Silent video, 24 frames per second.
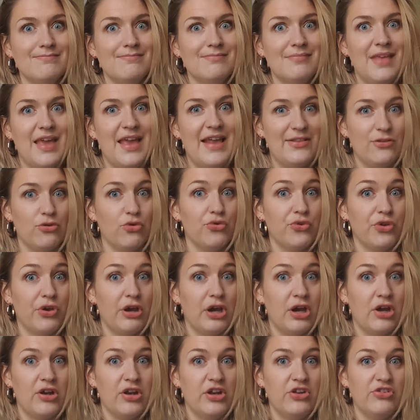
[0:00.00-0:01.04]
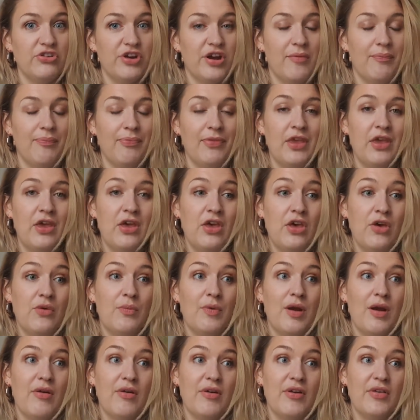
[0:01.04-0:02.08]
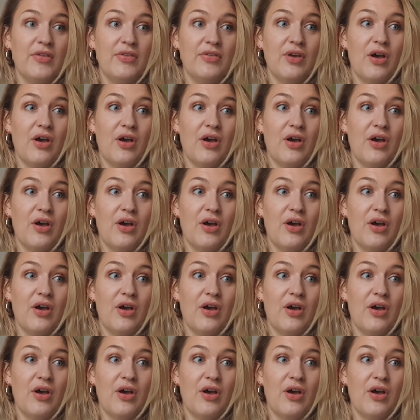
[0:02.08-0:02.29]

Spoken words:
it's also kind of true. Whereas